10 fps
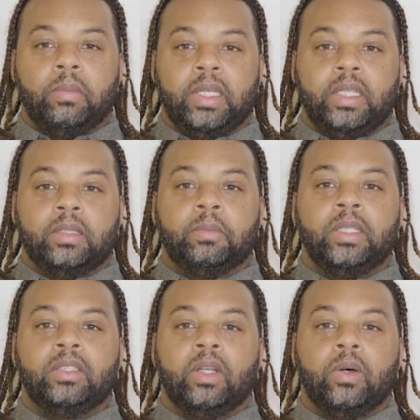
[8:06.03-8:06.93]
means,
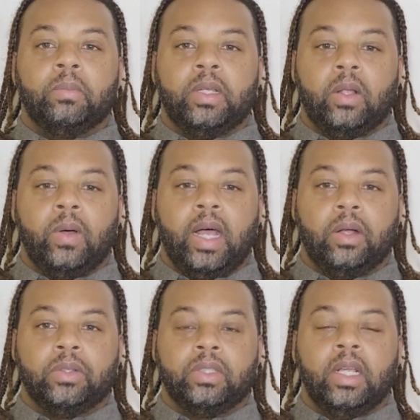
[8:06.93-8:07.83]
please go to Menlo
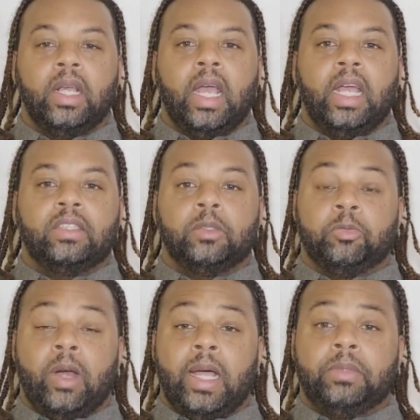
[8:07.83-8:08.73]
House and
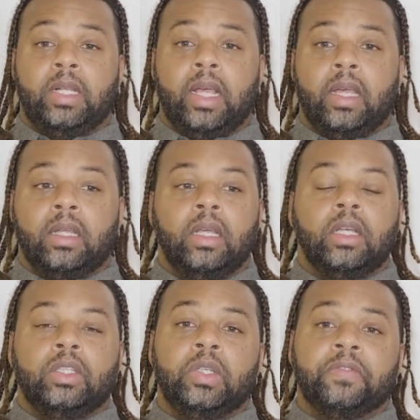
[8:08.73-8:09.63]
subscribe today.
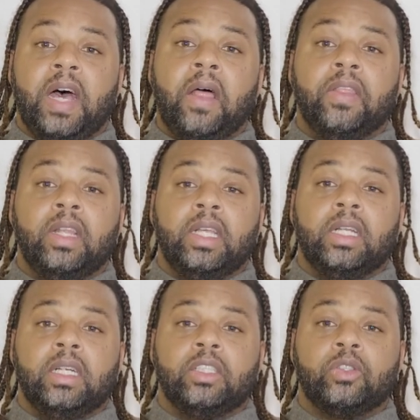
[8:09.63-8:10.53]
You can follow the link
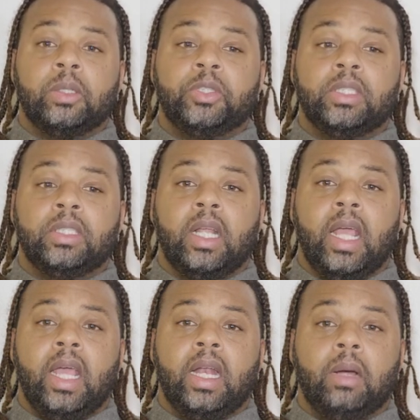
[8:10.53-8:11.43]
in the description
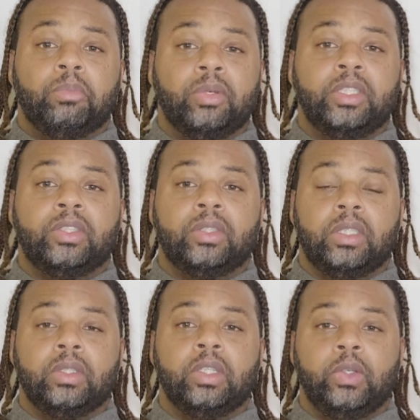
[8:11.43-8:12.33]
and I'm pretty sure
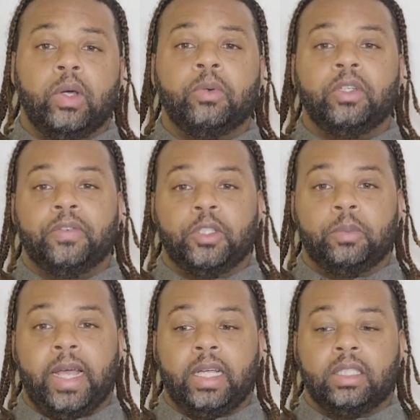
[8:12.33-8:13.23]
they'll hook you up on your first
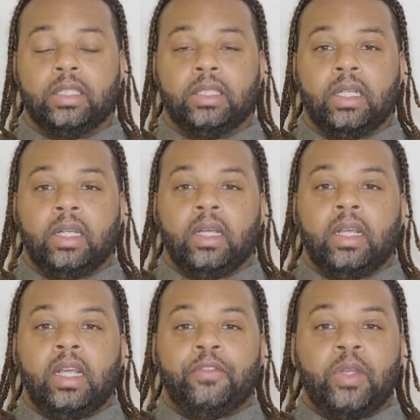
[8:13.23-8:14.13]
package.
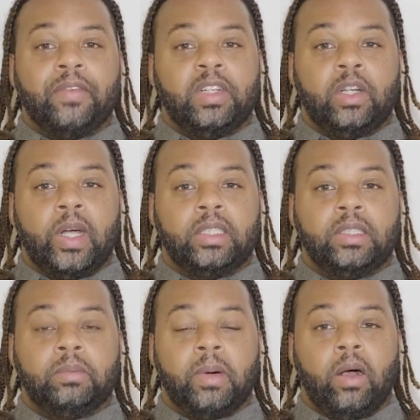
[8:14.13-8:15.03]
If you have any
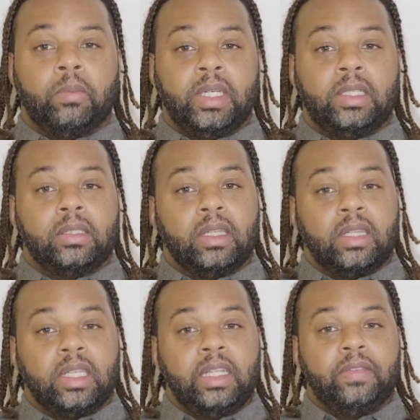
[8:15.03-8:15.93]
questions, by all means,
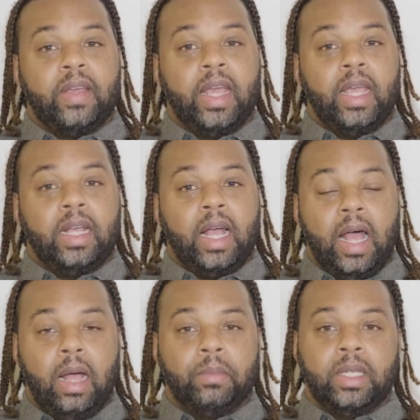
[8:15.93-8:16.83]
leave a
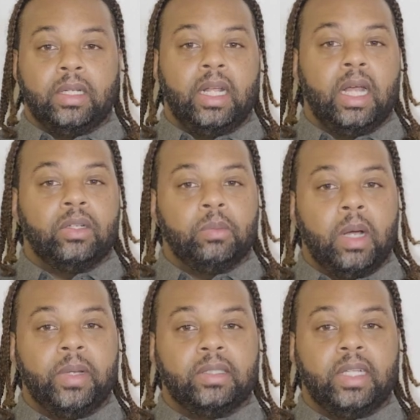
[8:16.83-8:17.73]
comment and I'll do
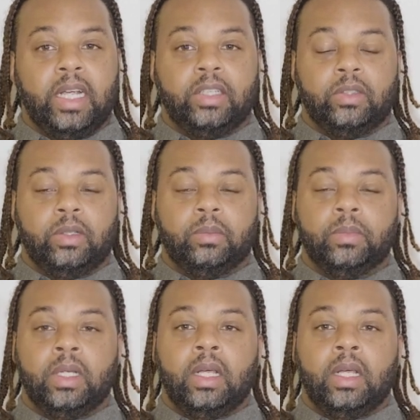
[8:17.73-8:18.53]
my best to answer them.